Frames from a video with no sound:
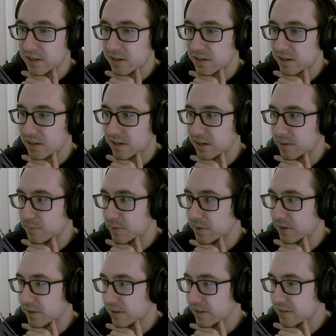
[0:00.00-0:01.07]

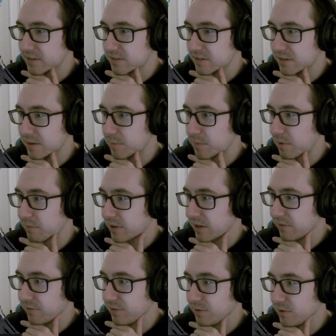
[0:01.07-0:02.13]
But I guess it probably got a
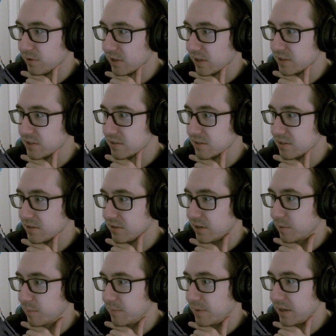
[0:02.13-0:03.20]
few new legends to
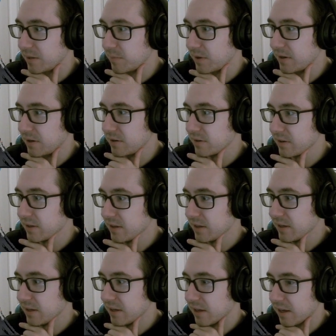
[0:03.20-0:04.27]
help make it better.
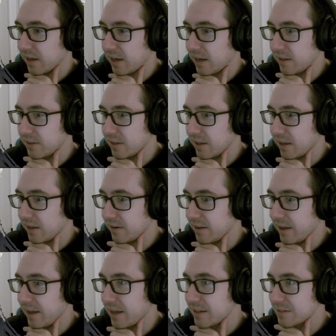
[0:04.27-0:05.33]
And then
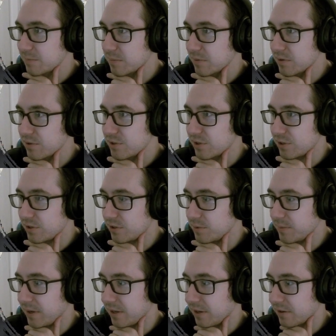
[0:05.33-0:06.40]
Esper
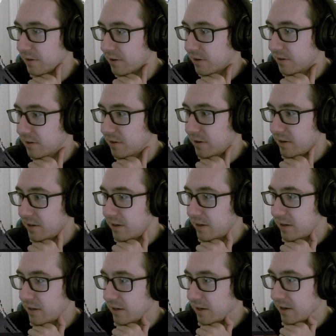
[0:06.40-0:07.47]
Dollmaker.
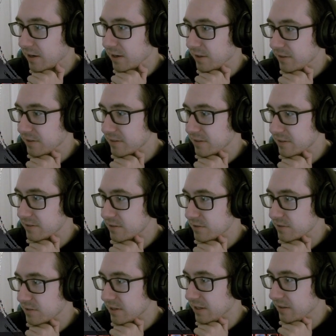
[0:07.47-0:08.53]
This is
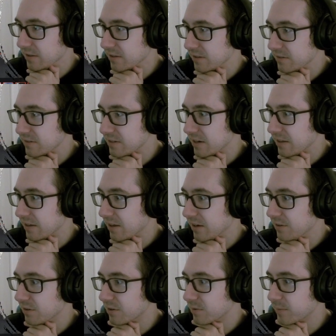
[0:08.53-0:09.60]
using this dedicated
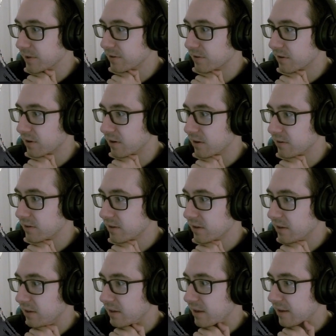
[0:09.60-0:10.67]
Dollmaker card.
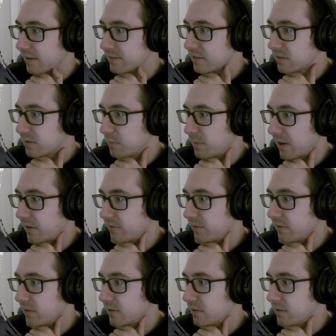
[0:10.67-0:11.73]
Enters the
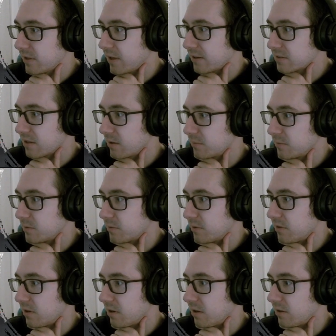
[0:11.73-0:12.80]
battlefield, exiled to one
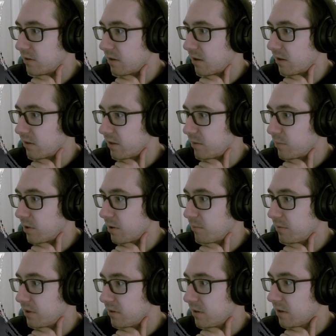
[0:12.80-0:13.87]
non-land
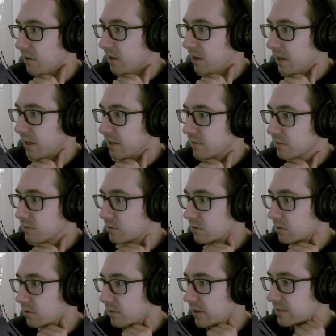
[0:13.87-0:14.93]
permanent. Its controller
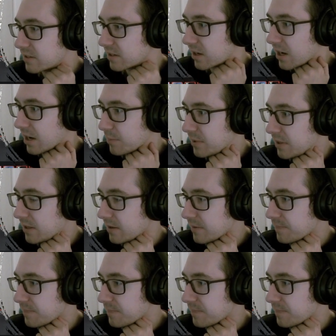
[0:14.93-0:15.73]
creates a copy.